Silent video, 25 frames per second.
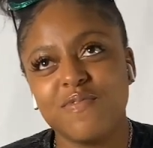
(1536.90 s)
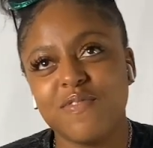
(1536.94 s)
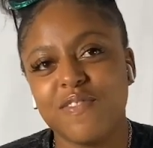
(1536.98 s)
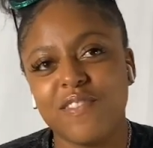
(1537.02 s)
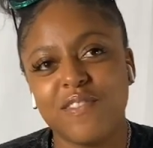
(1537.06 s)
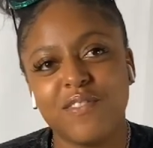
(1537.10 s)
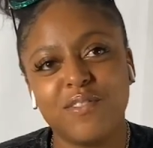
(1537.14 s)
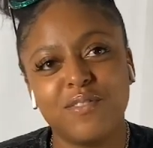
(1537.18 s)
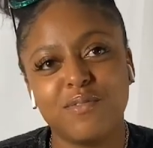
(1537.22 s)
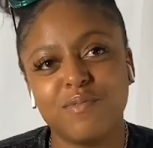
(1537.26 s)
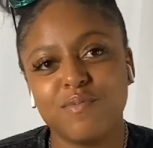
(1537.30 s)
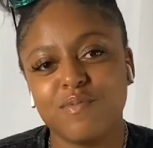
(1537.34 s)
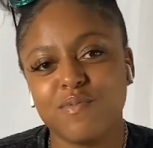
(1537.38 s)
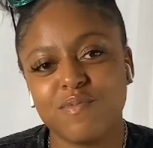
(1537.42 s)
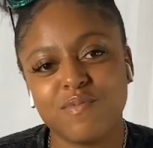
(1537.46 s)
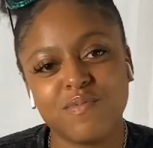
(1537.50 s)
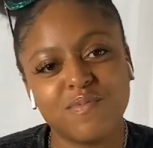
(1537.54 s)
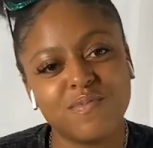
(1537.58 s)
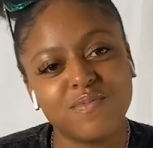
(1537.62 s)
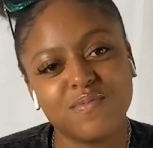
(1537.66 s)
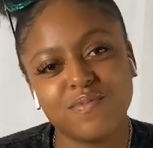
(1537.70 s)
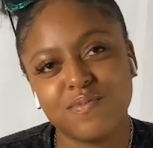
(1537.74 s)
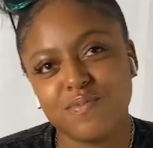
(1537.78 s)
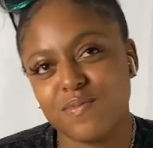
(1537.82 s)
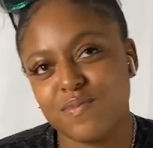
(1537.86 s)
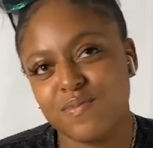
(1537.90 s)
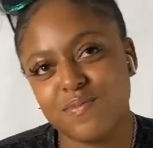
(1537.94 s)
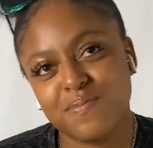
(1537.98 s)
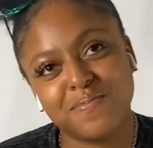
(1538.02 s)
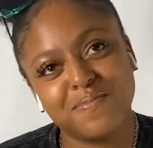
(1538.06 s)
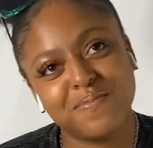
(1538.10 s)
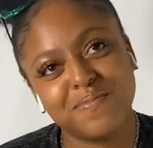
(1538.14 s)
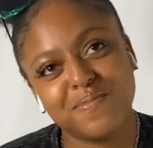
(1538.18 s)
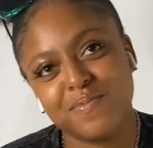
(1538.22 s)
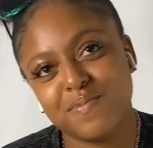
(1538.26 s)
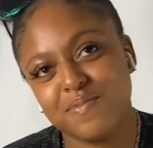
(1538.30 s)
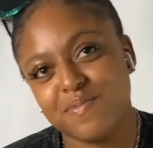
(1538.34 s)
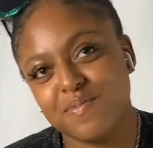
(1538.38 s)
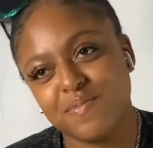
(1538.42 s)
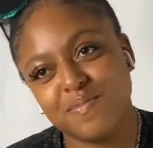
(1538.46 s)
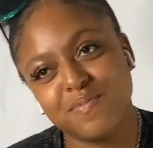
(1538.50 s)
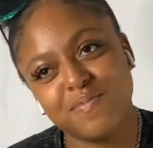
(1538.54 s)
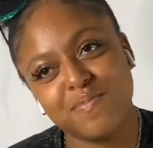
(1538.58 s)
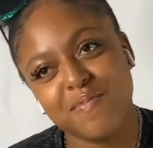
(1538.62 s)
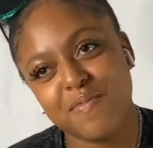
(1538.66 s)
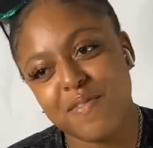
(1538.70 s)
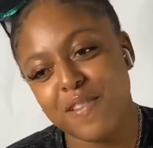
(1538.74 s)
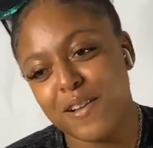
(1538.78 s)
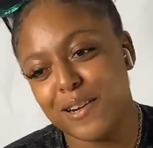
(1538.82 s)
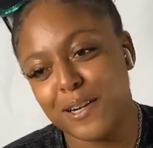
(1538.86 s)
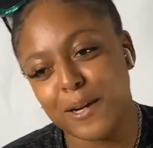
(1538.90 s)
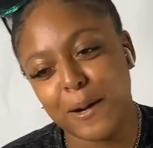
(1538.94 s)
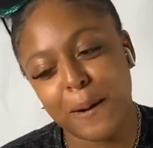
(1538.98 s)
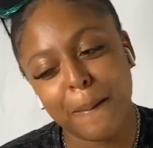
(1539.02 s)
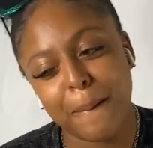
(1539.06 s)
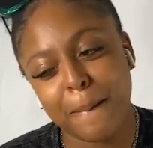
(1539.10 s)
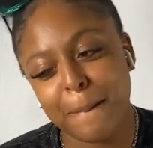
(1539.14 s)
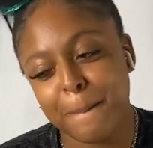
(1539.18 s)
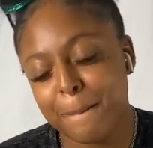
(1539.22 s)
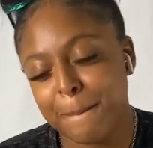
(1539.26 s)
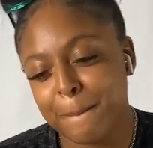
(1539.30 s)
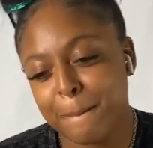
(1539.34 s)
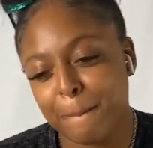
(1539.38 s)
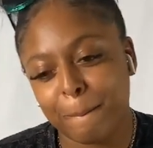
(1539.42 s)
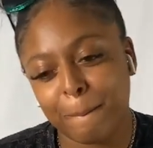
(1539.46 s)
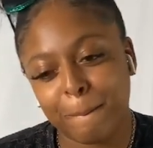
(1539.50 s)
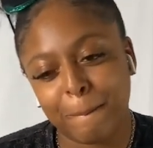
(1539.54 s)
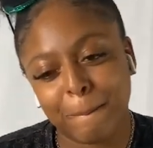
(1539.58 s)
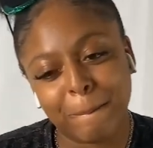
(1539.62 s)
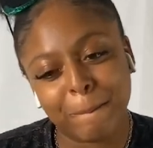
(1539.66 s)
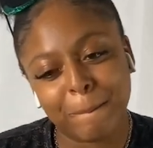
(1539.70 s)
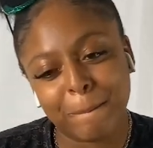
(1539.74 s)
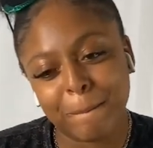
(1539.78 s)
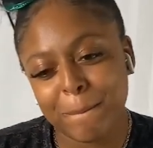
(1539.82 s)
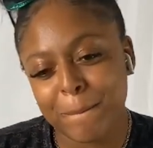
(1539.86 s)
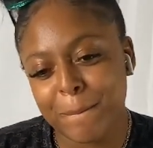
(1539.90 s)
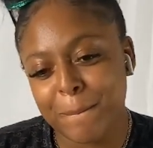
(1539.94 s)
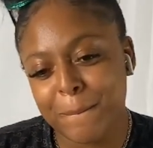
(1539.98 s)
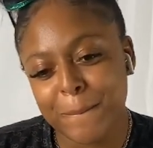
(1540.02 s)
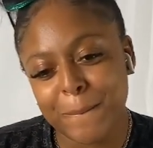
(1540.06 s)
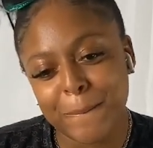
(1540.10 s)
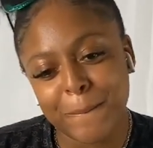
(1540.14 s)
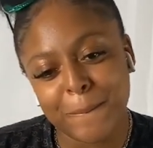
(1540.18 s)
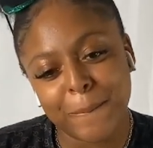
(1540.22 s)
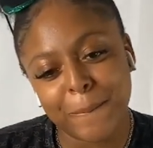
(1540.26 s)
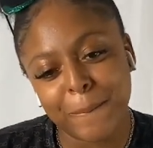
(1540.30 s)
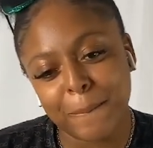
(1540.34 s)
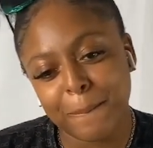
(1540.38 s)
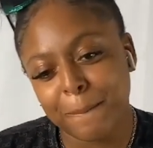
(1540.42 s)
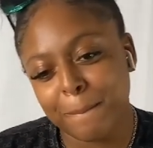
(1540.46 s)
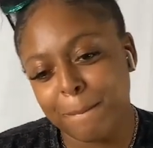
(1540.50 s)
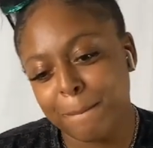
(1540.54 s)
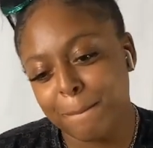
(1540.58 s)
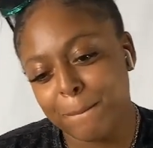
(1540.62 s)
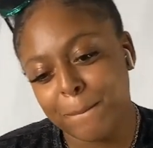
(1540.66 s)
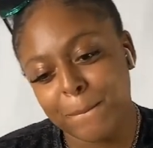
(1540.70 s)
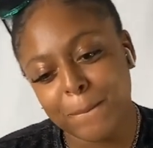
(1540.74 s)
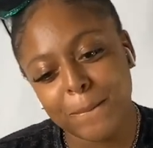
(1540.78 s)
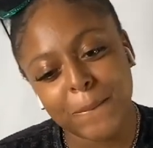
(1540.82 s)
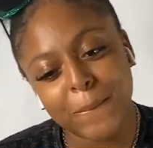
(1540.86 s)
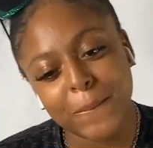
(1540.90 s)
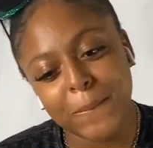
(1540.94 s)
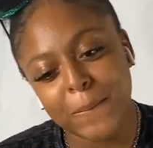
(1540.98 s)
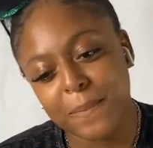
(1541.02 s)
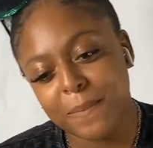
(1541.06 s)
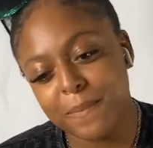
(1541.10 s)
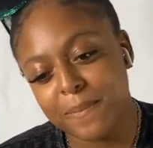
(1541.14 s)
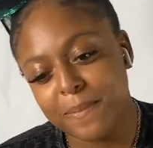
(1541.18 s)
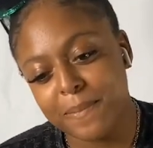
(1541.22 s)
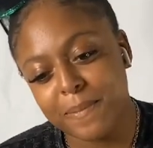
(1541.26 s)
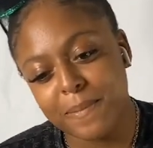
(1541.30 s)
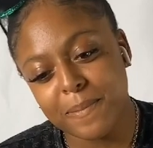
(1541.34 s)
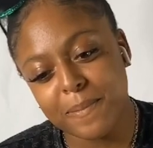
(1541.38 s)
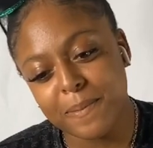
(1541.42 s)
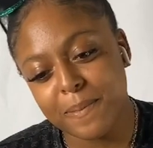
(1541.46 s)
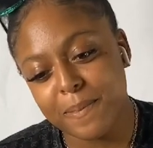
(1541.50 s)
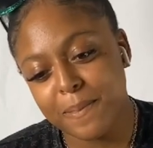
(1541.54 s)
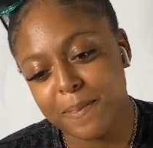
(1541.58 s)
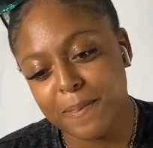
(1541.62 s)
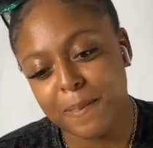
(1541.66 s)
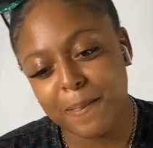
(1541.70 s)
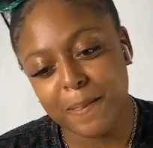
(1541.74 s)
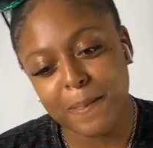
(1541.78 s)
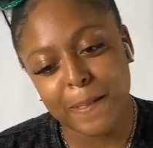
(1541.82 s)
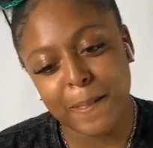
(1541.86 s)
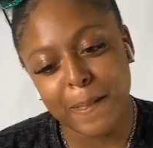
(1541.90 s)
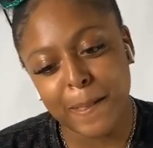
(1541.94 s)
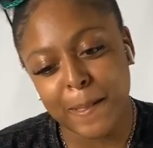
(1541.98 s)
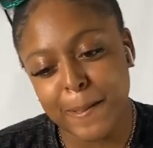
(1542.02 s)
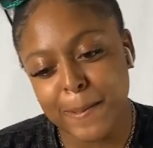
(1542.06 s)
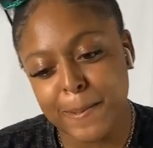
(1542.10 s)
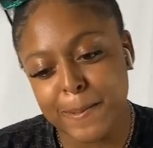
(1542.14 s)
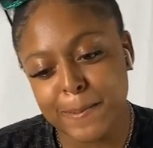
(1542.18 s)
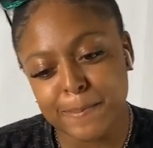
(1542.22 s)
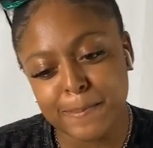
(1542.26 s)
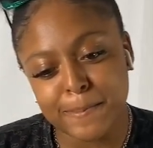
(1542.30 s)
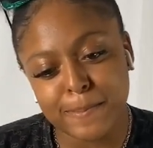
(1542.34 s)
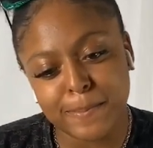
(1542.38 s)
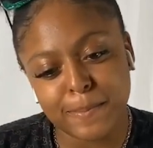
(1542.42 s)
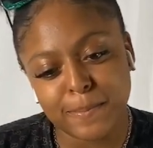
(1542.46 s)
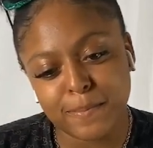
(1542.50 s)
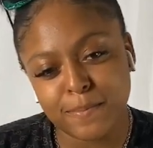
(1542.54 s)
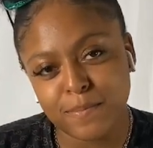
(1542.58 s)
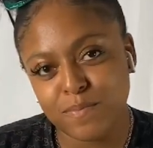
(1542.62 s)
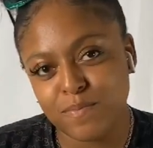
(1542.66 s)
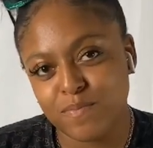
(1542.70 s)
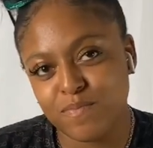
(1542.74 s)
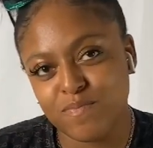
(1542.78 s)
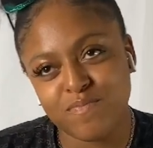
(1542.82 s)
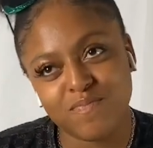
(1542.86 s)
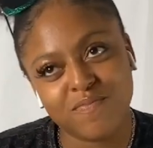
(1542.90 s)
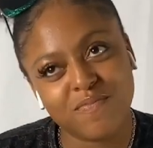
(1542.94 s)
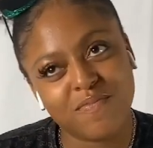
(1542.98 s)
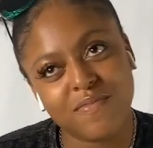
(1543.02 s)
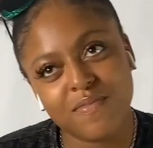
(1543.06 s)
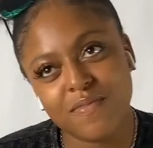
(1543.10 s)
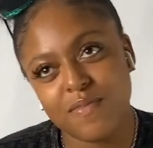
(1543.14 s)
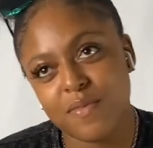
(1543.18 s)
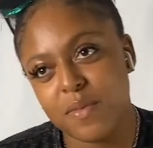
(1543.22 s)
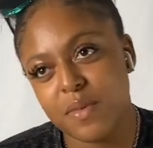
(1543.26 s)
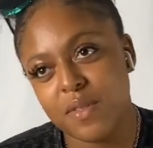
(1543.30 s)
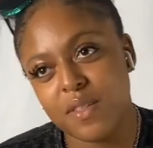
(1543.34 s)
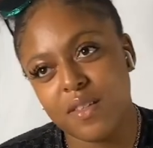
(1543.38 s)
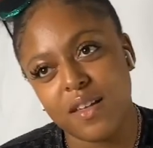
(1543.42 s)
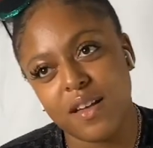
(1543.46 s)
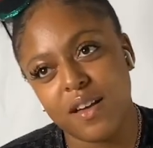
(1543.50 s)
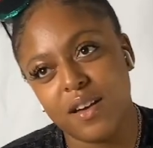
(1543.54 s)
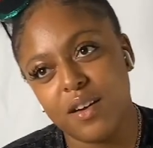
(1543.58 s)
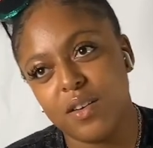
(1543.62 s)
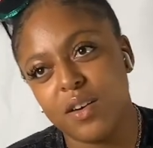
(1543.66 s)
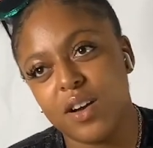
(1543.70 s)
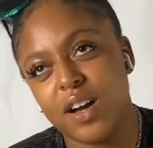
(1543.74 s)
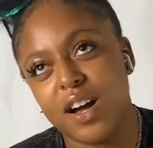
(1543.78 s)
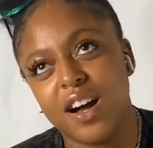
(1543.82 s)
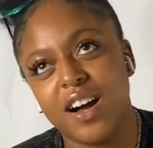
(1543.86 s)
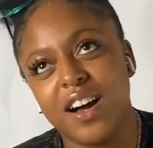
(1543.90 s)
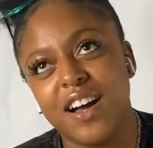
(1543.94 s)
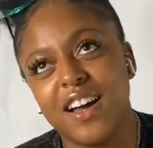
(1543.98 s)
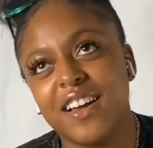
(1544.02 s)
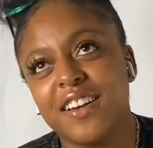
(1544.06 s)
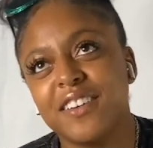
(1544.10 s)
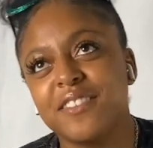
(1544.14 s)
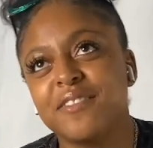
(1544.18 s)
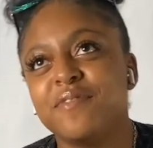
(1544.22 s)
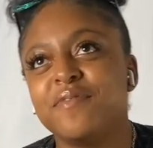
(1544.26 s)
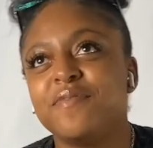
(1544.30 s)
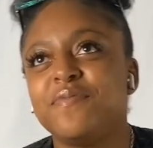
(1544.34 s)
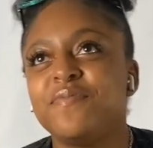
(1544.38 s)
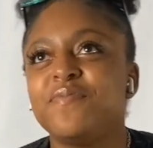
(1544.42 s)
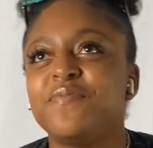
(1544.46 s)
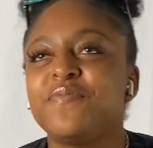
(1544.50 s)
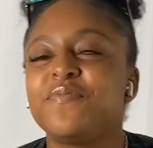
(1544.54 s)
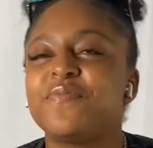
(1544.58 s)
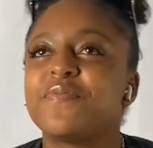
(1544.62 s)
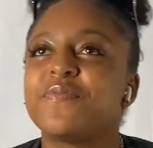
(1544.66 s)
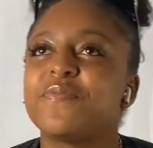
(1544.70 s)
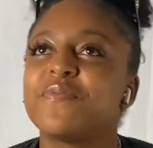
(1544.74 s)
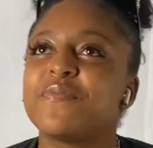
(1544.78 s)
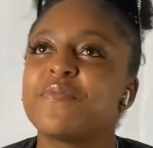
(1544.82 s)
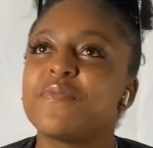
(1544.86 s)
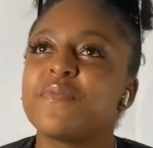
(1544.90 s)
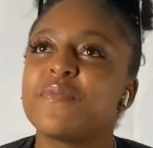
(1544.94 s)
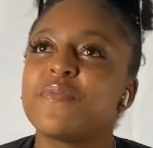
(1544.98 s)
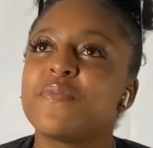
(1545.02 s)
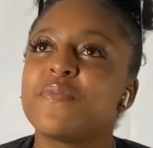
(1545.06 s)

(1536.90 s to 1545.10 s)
He really made this song. Like, laugh. He laughing the whole song. Ha ha ha. Man, we finna get into this game.